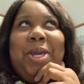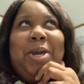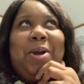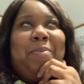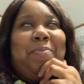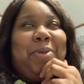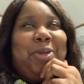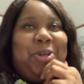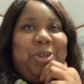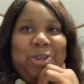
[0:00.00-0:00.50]
a
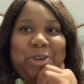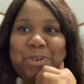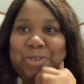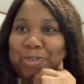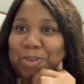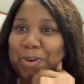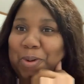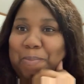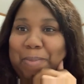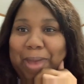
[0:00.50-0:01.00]

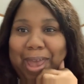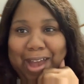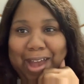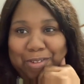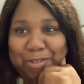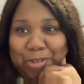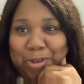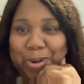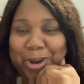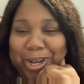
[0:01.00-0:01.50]
beautiful
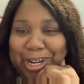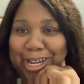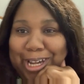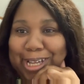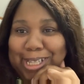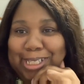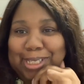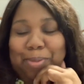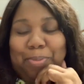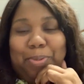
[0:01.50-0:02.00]
bath water
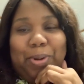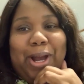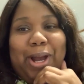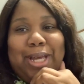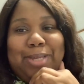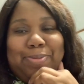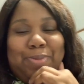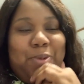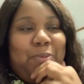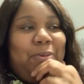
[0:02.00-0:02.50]
and
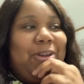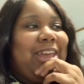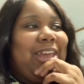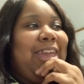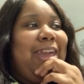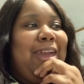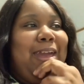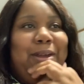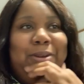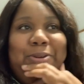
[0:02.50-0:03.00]
surprised me with
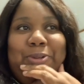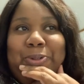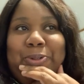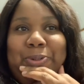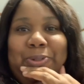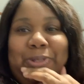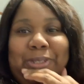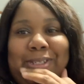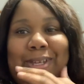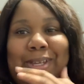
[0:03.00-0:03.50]
candles